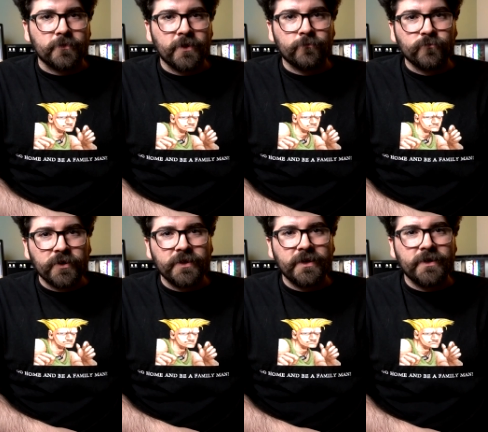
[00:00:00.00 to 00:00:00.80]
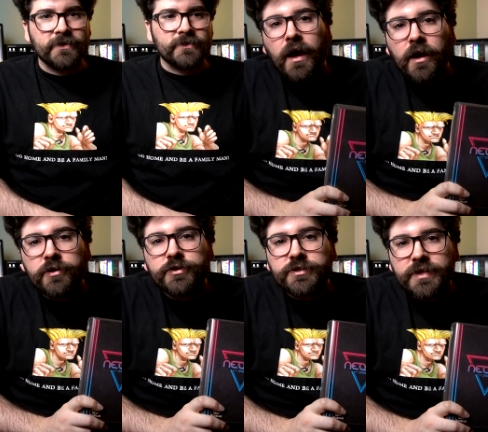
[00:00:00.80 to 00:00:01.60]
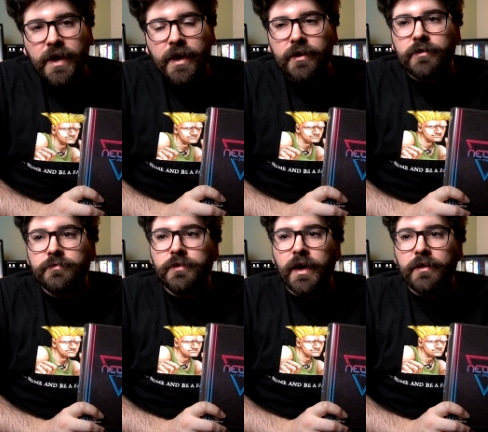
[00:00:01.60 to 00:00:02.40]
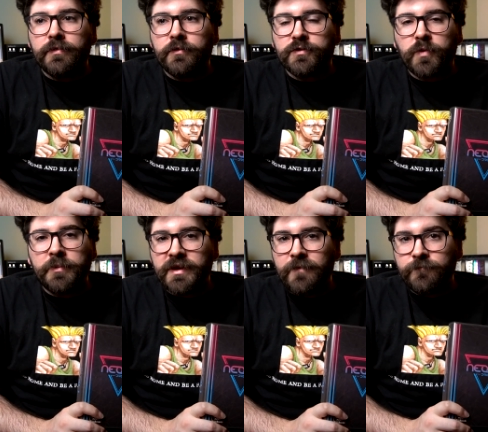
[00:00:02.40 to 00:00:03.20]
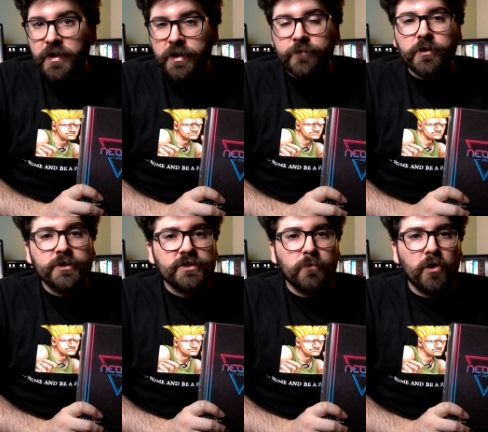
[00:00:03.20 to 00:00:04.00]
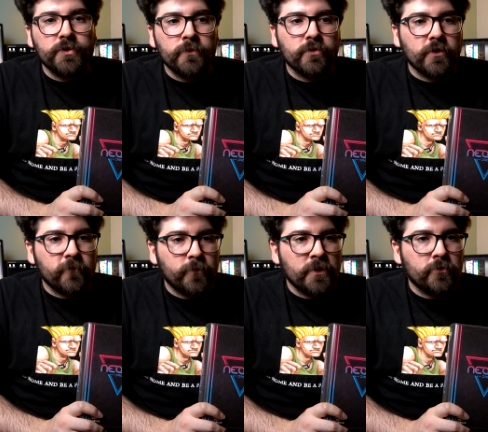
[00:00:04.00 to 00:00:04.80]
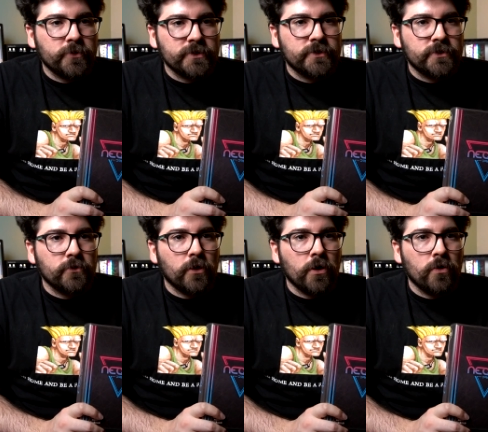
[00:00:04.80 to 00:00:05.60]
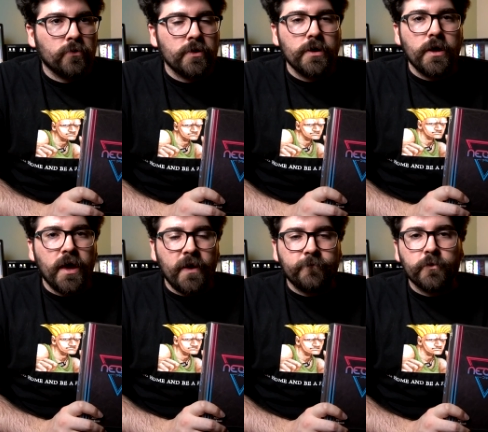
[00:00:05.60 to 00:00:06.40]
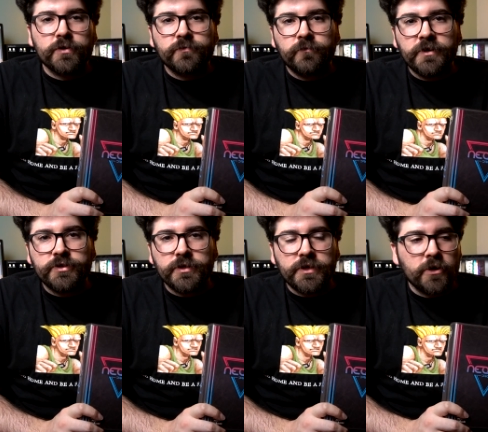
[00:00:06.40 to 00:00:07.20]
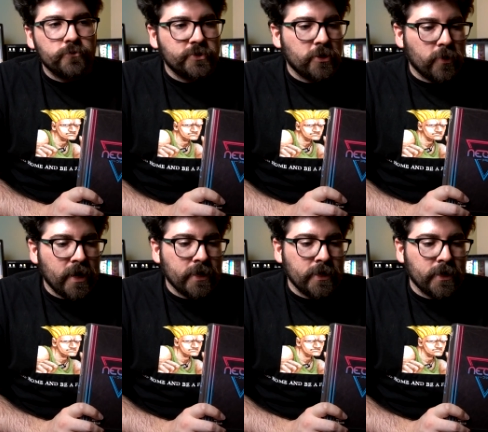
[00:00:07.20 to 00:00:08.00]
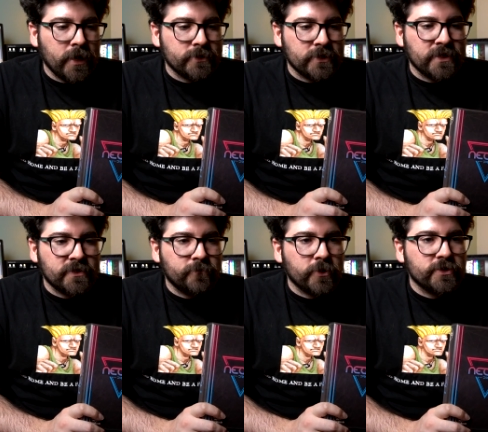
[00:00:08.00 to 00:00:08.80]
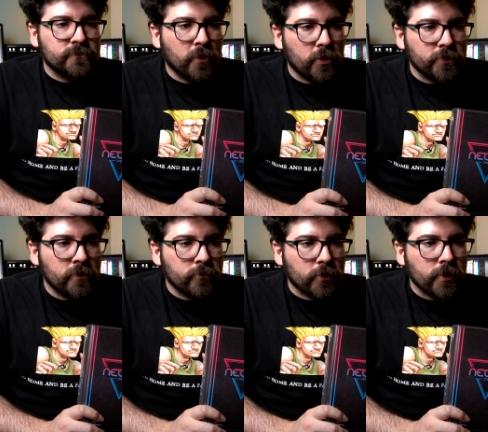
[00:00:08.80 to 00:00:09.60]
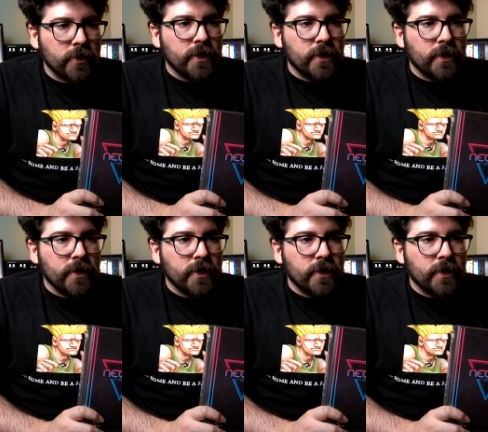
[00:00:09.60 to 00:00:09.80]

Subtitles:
It really is. I understand that there's probably a very, very small number of people that still own a first revision Neo Geo AES, and that's a very small number.